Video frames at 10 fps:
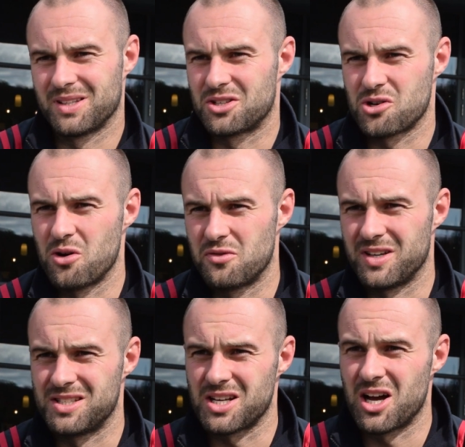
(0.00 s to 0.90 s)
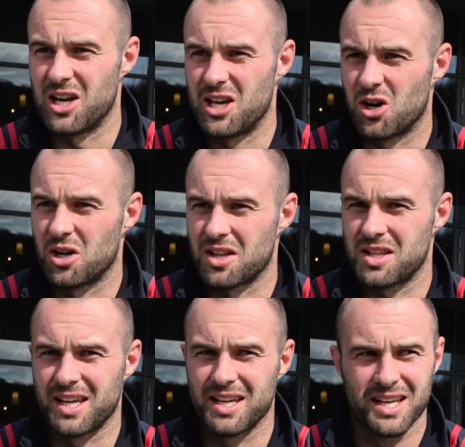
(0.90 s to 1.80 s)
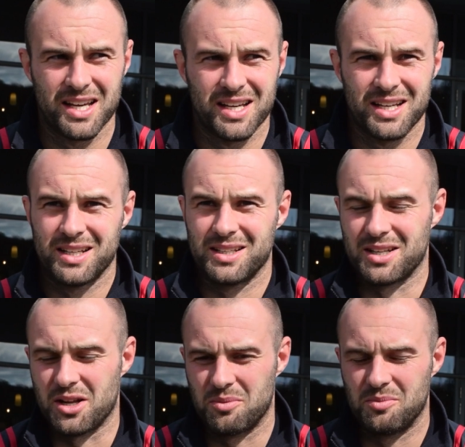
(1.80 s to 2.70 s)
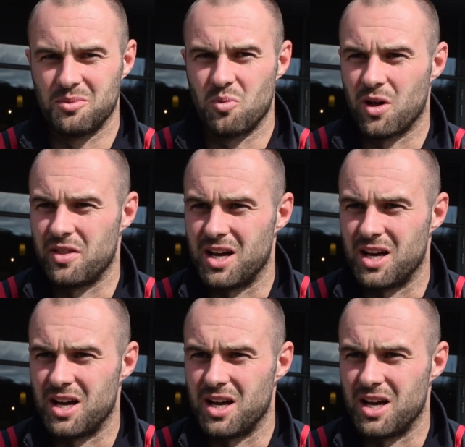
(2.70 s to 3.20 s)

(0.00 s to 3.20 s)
trophies early on, I think, you know, won